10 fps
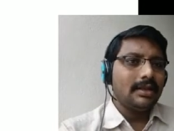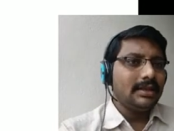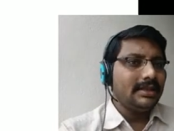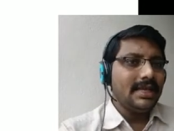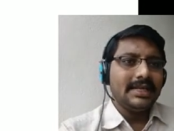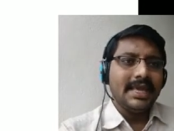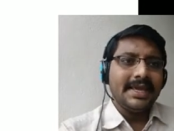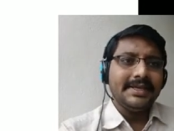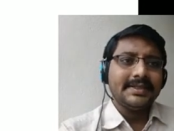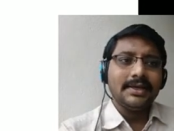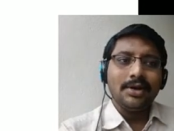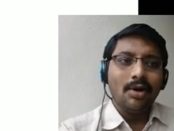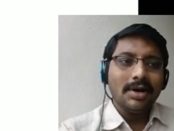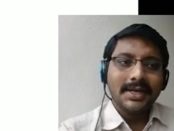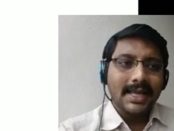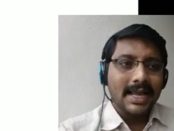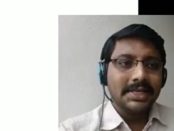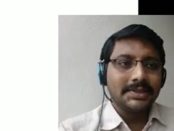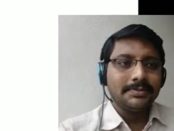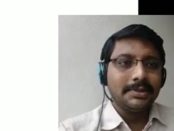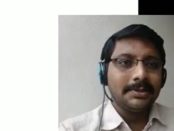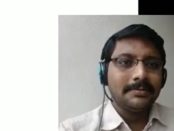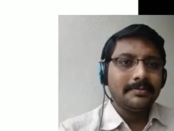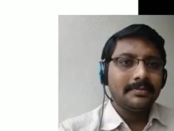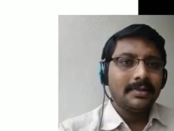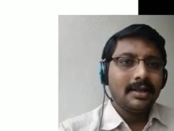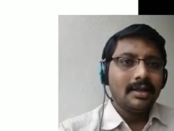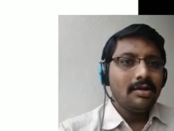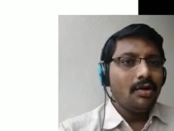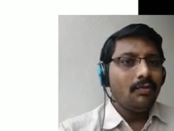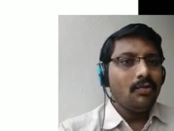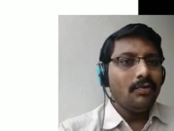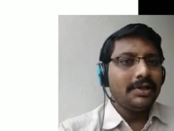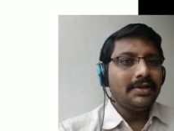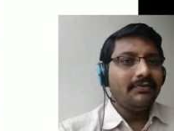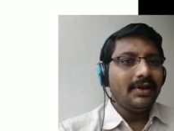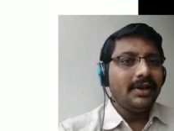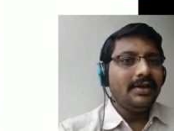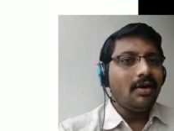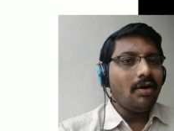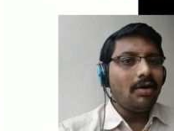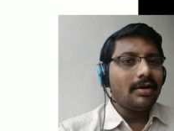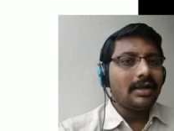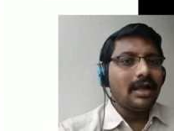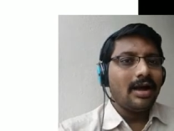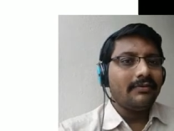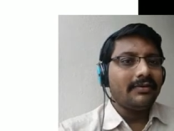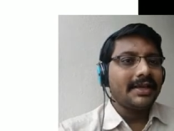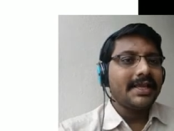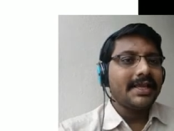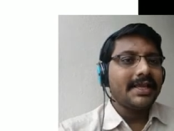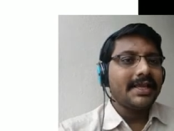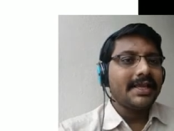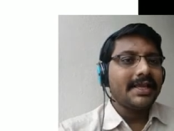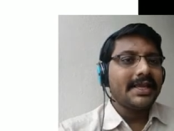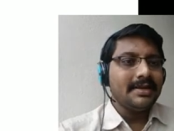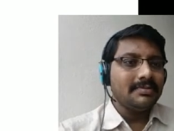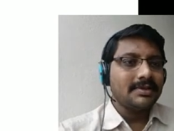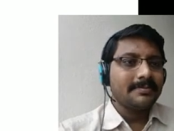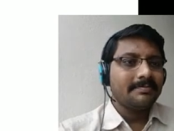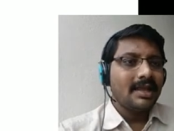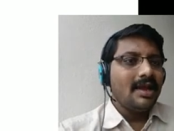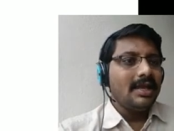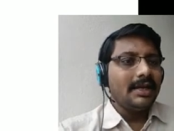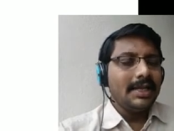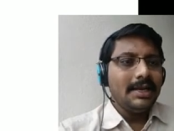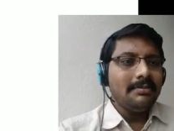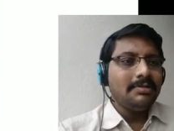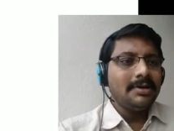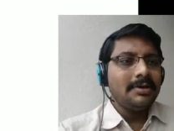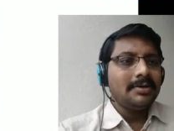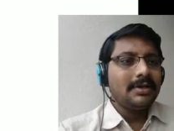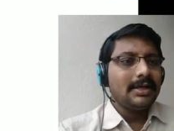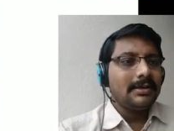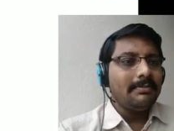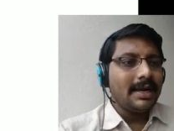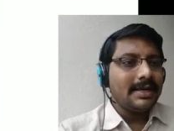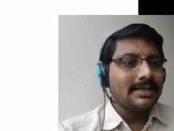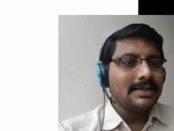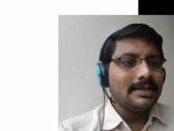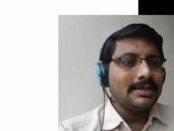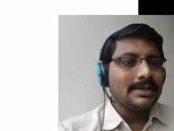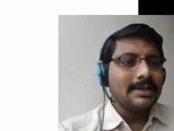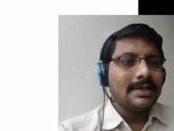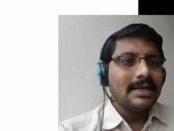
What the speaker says: then A is not diagonalizable over the field or of A. In real number matrices,